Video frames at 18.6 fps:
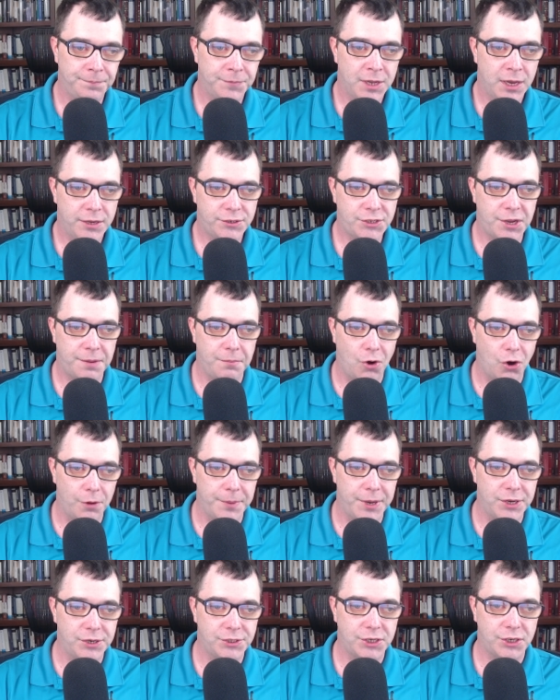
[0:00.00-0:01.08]
See,
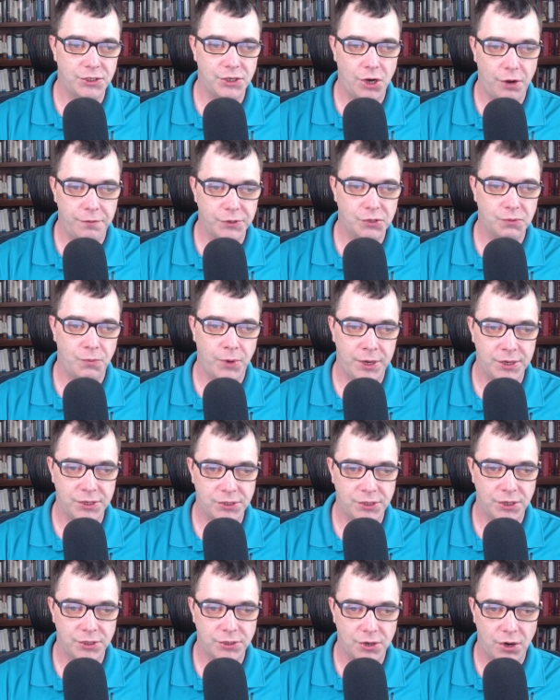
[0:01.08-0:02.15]
Mormons and Jehovah's
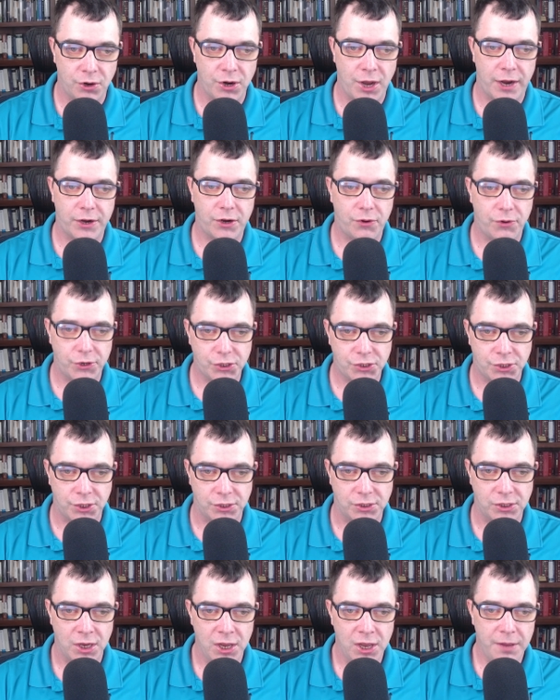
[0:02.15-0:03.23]
Witnesses are not
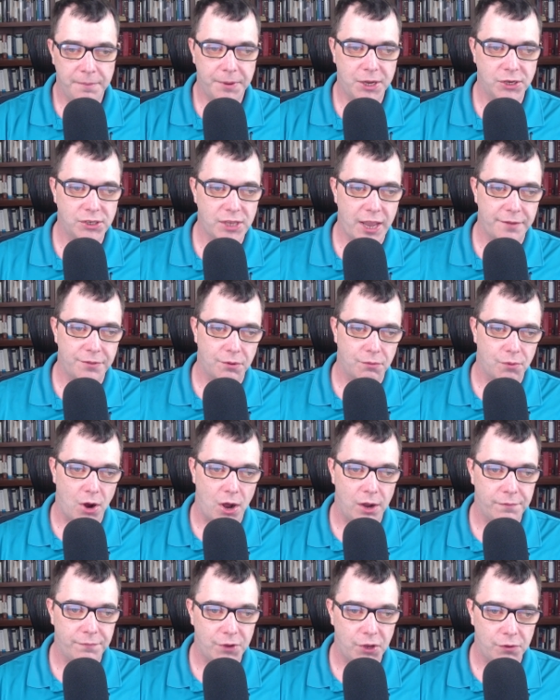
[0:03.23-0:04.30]
Christians because they have the
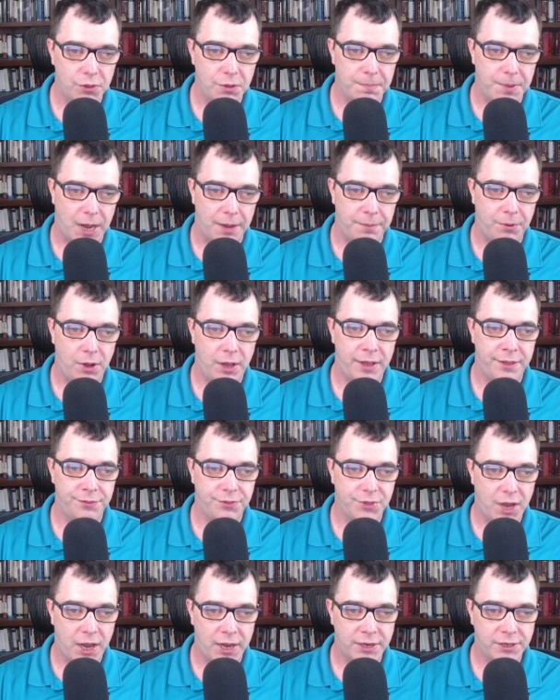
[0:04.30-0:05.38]
wrong view of the Bible and
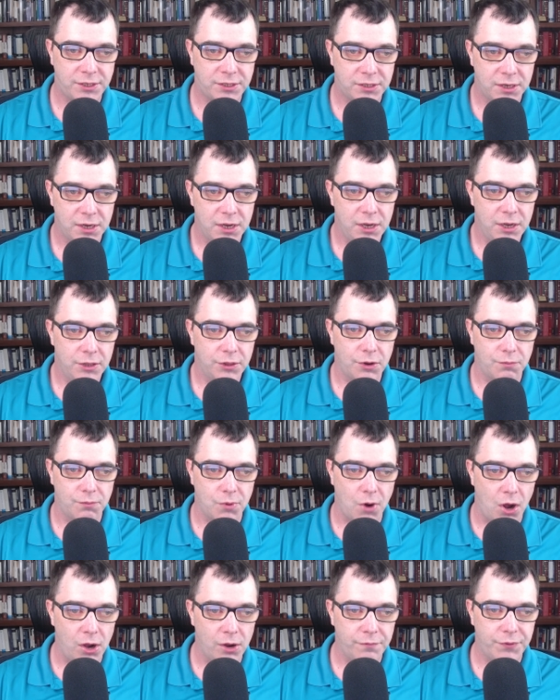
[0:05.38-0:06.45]
thus the
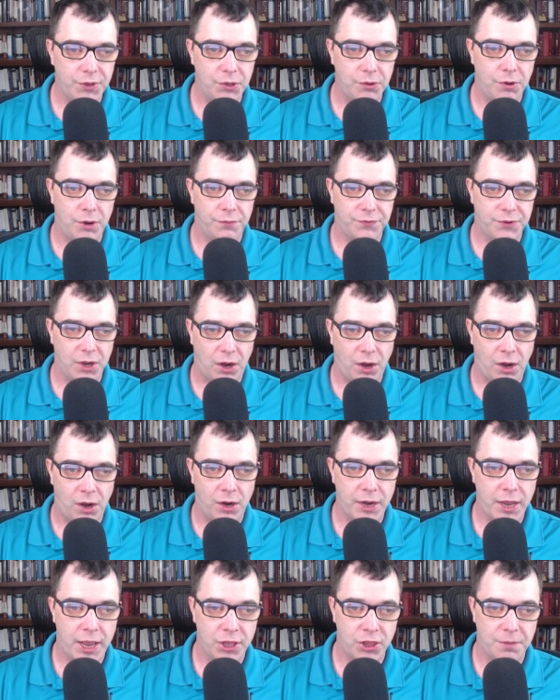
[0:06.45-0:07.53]
wrong view of
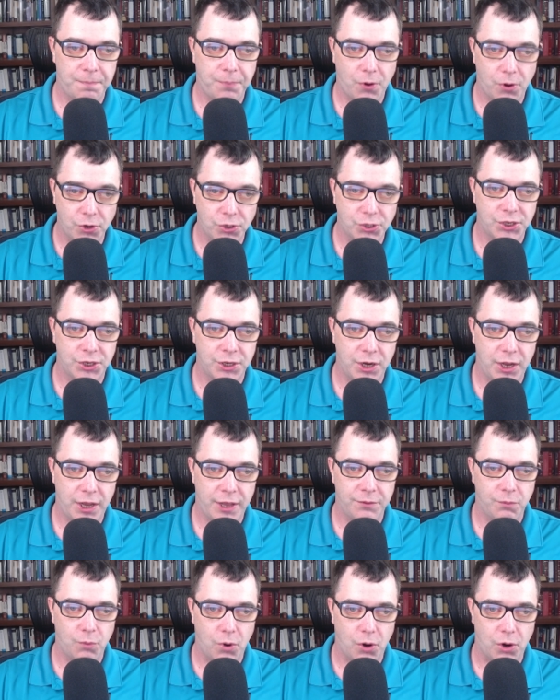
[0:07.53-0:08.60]
God and the person
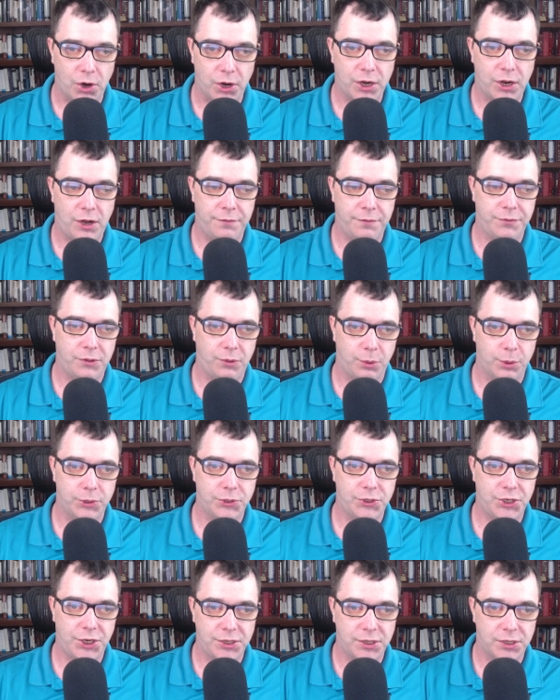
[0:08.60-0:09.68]
and work of the Lord
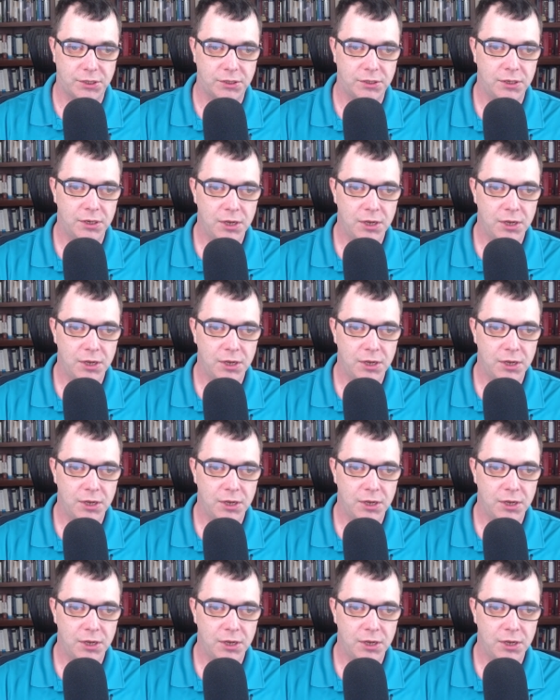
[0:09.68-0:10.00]
Jesus.